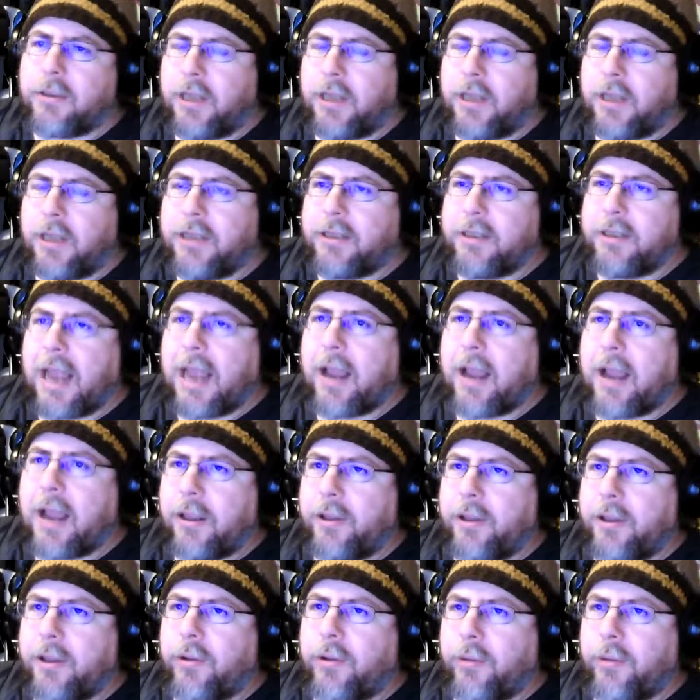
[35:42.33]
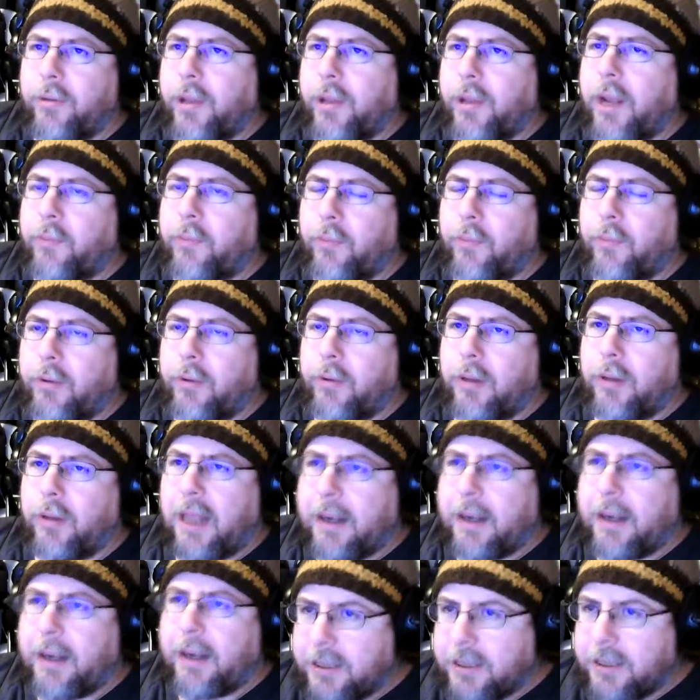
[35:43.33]
exactly that
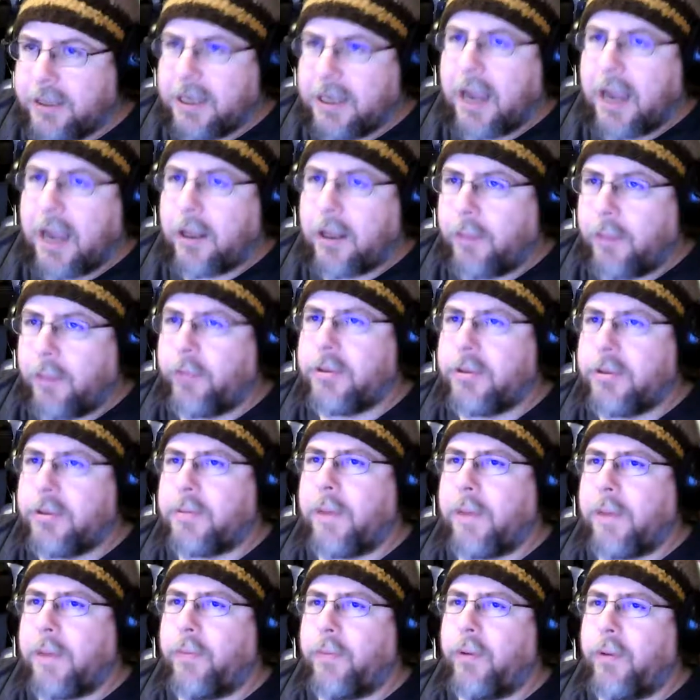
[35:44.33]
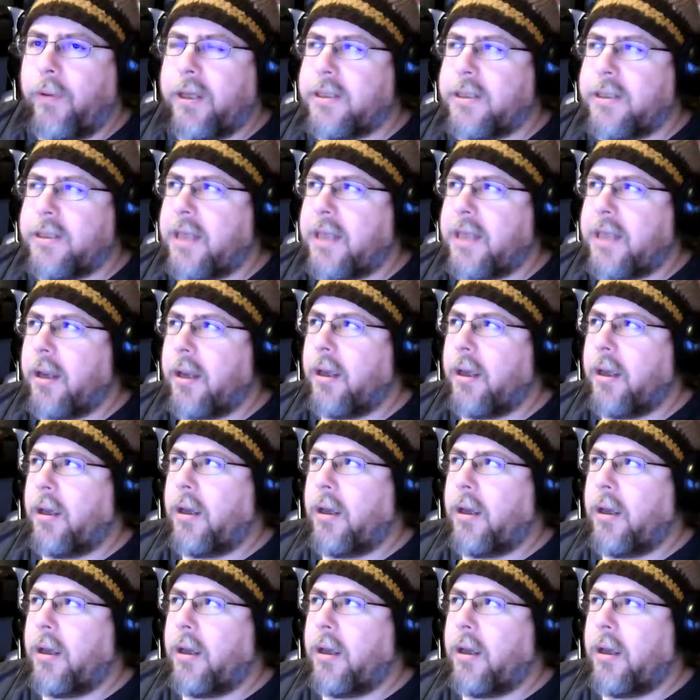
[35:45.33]
exactly proves my point, is that